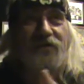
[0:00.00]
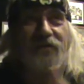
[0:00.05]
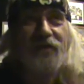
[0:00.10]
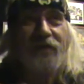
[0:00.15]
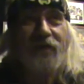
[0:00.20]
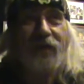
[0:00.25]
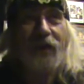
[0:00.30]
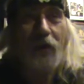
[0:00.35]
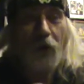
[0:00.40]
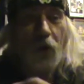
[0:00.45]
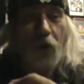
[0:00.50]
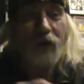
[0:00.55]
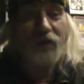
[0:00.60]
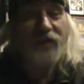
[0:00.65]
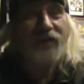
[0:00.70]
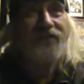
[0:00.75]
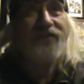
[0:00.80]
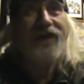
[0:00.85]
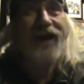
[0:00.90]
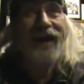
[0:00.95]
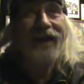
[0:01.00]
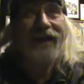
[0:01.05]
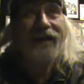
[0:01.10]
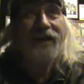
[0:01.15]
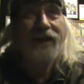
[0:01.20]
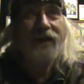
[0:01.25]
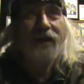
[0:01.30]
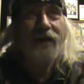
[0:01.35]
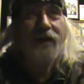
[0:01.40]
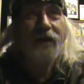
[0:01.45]
River, or the
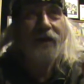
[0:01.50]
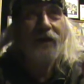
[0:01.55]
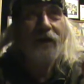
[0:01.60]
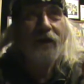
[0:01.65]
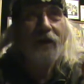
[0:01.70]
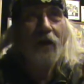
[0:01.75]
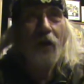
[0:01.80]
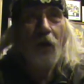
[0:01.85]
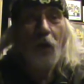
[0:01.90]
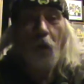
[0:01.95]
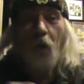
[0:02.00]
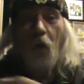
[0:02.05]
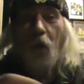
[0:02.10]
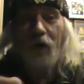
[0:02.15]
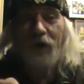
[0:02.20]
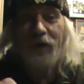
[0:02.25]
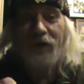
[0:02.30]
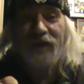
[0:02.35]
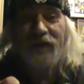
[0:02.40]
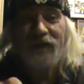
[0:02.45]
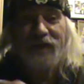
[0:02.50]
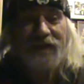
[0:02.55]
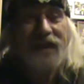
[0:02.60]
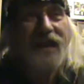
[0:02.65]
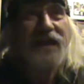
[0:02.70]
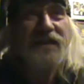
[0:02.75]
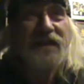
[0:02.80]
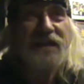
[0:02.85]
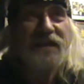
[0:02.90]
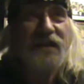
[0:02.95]
Rhine, or the
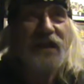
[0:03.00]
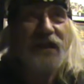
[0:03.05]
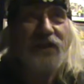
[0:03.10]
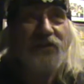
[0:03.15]
Yenisei